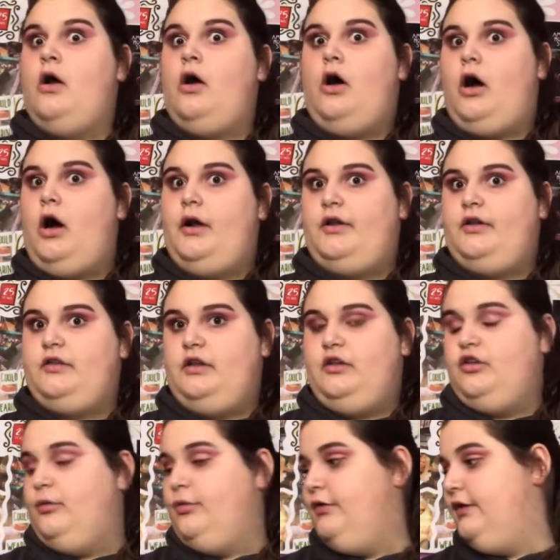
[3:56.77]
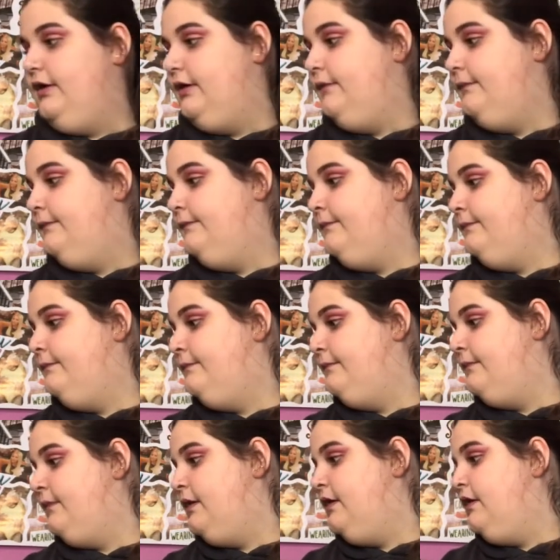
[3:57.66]
Honestly, so boring.
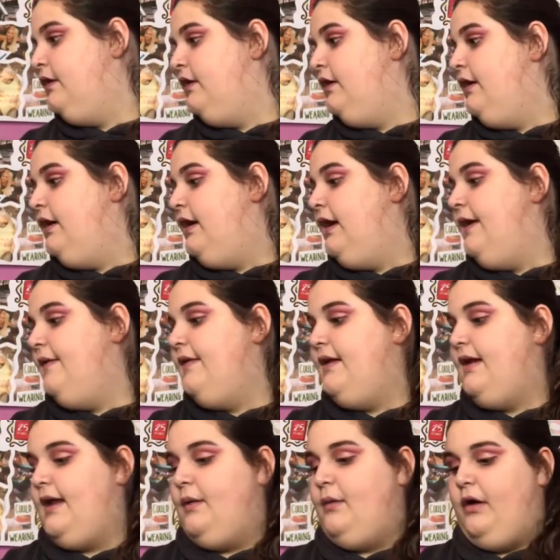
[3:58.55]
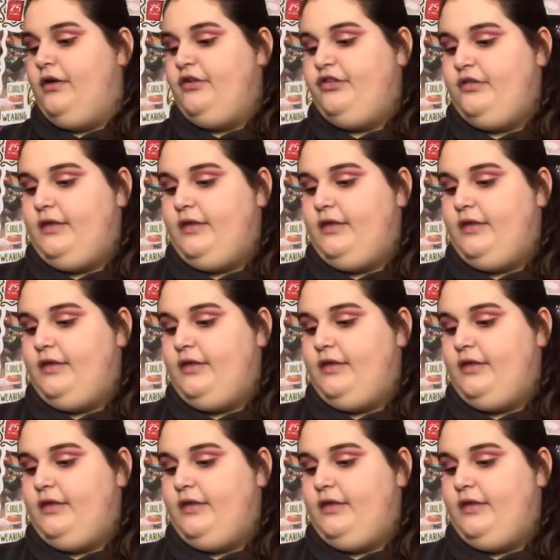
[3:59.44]
And then I watched